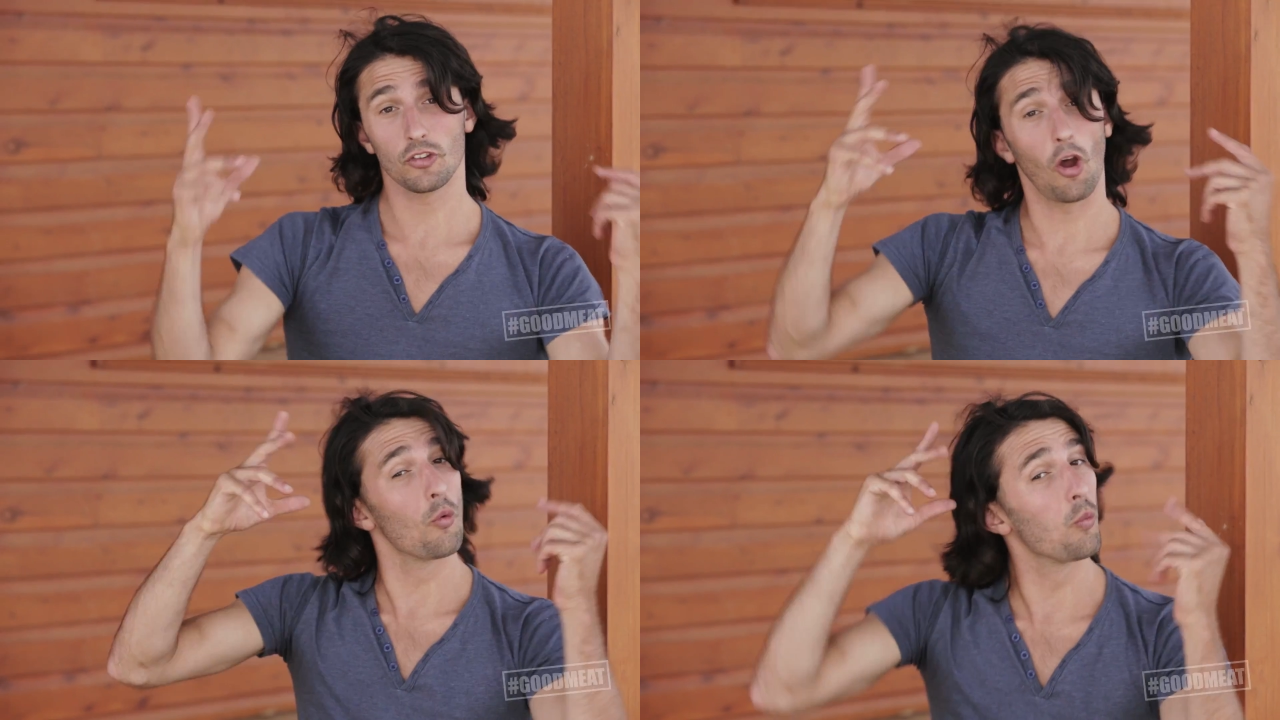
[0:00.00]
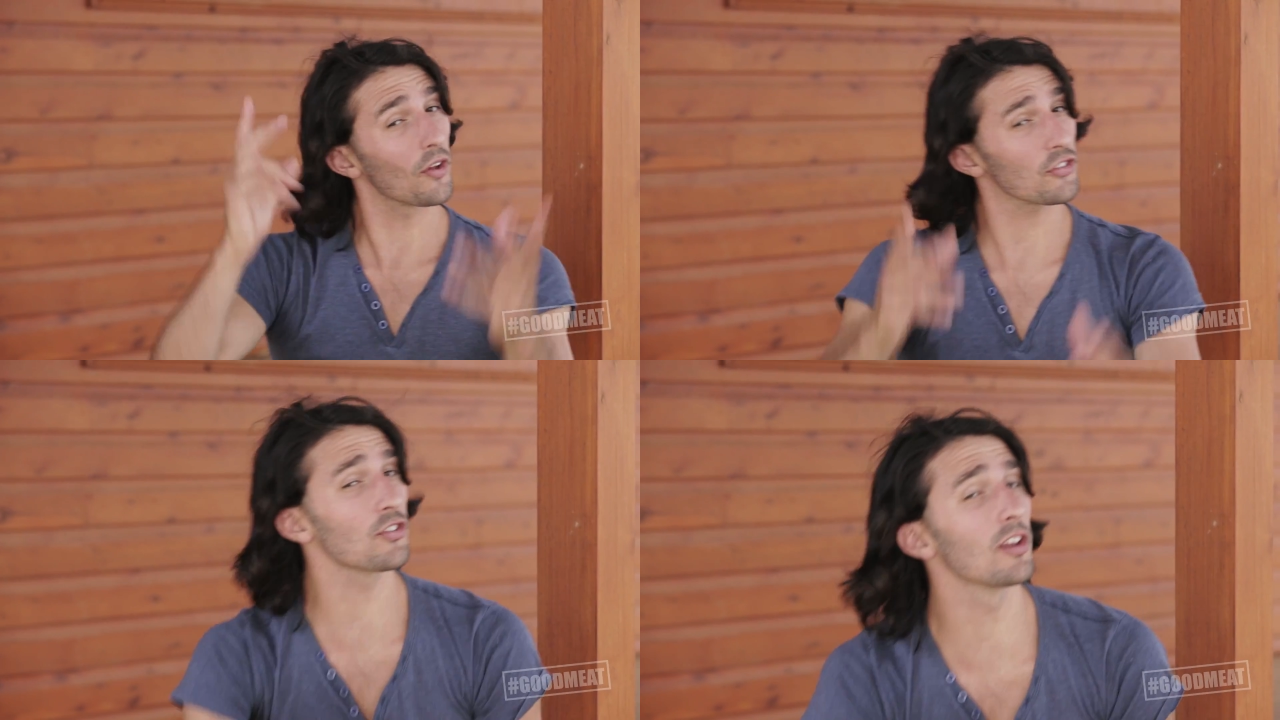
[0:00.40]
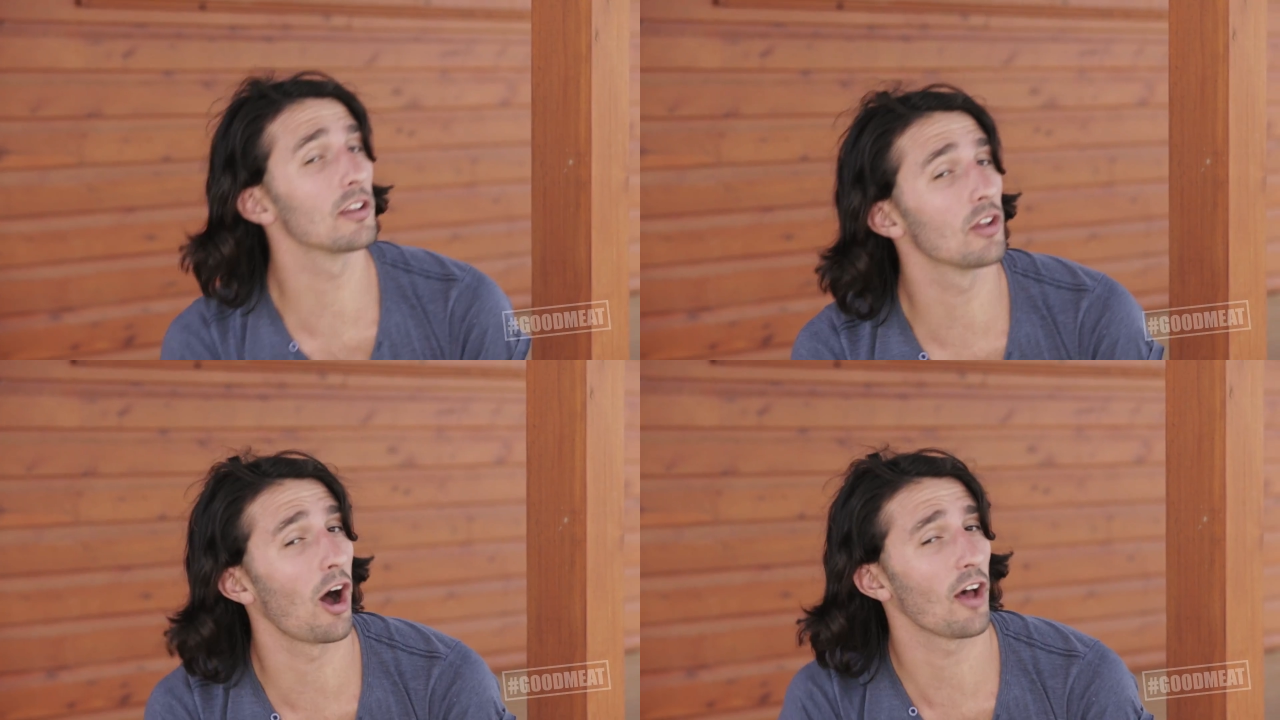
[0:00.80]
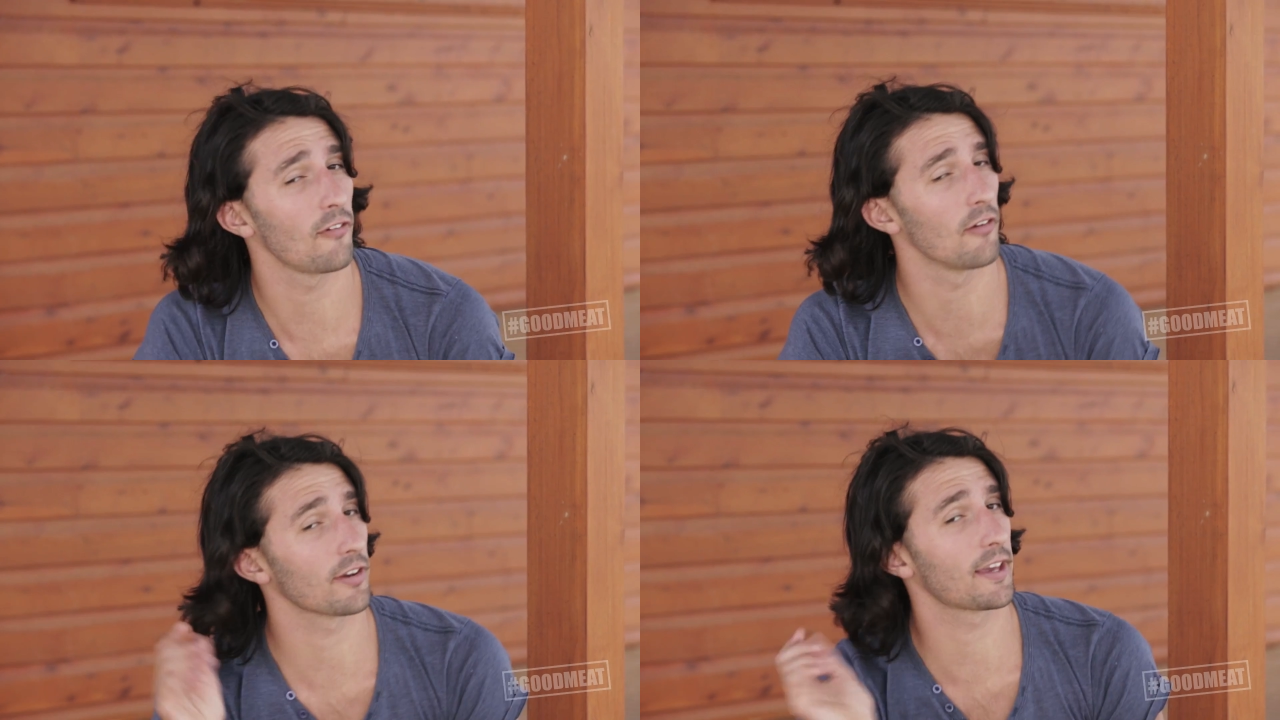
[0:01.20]
So what's the
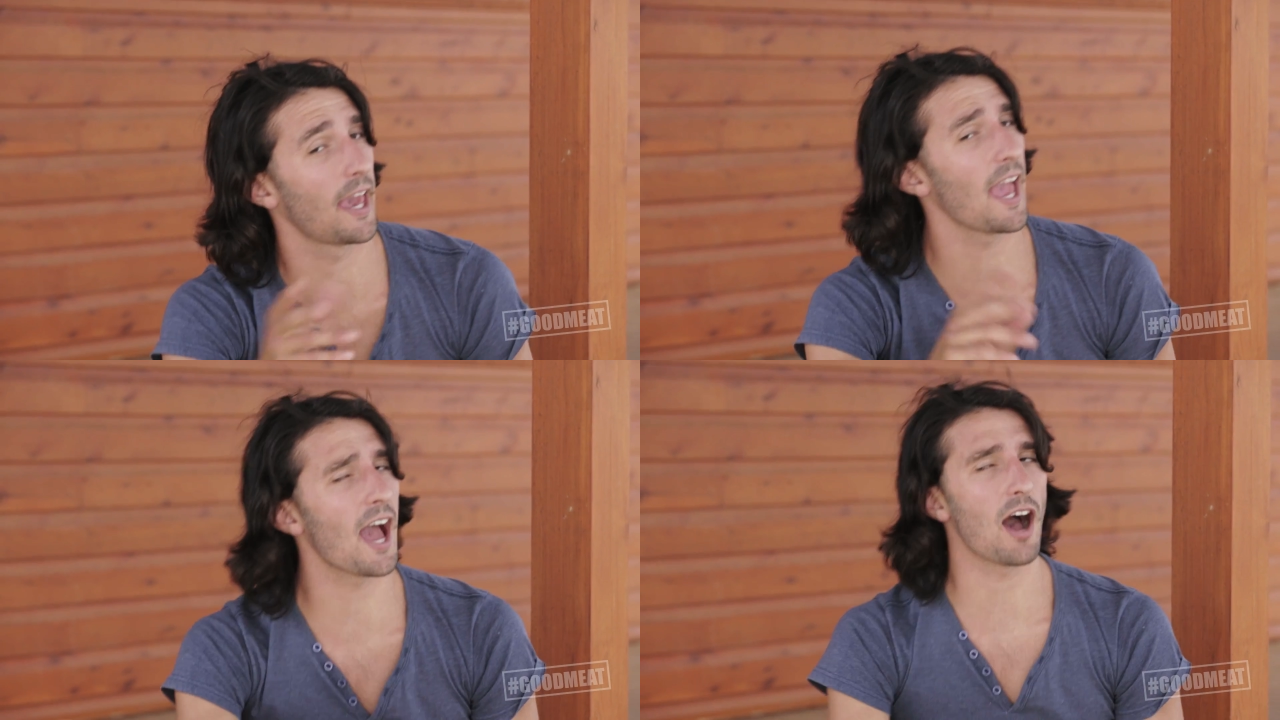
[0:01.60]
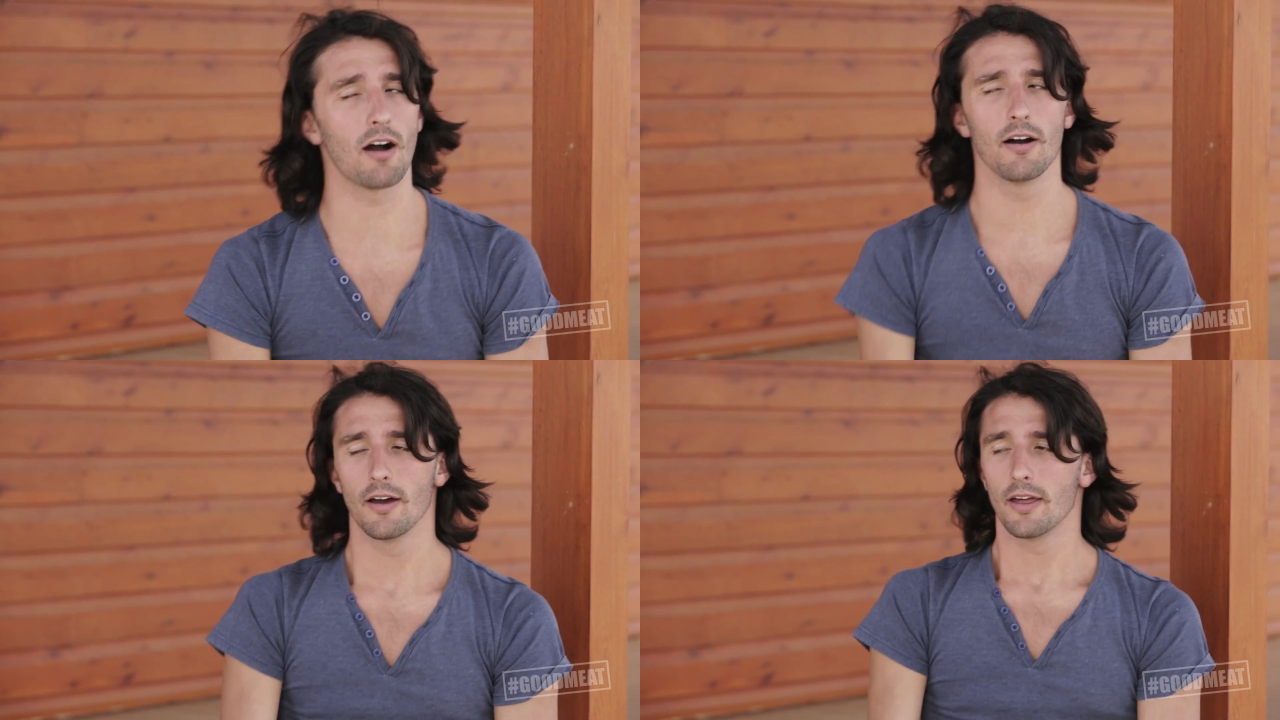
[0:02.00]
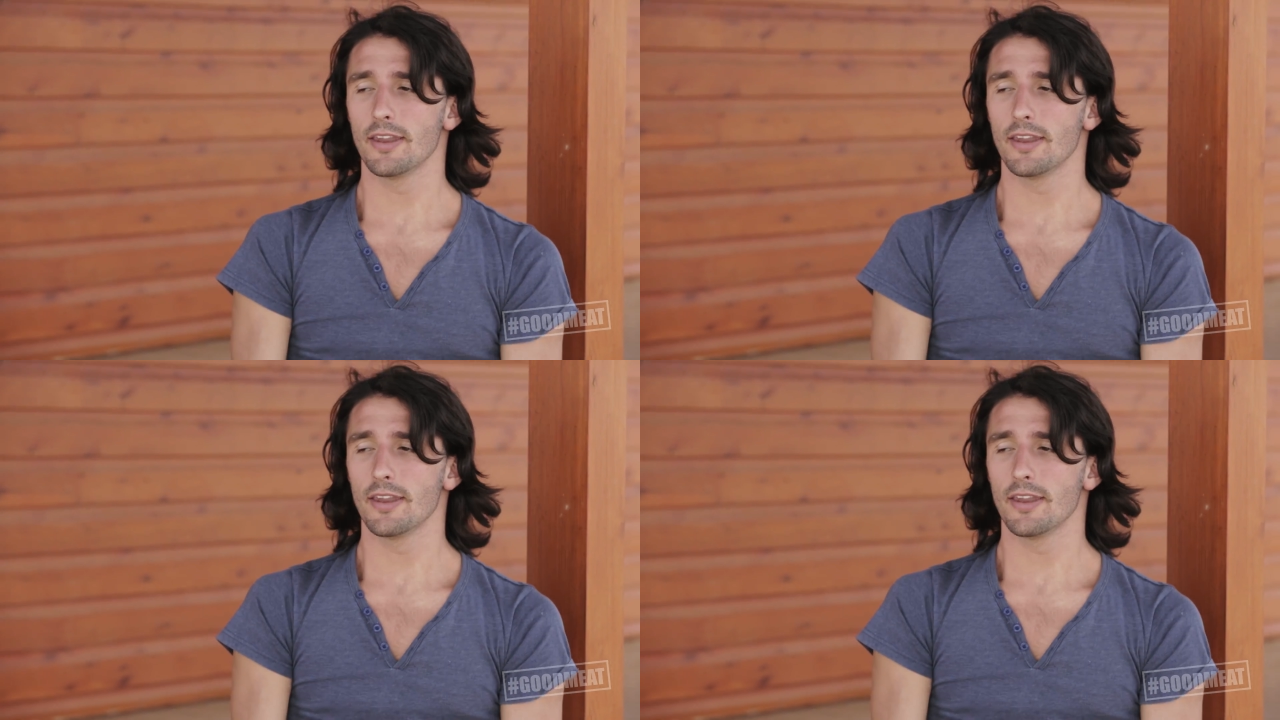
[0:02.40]
life of a cow?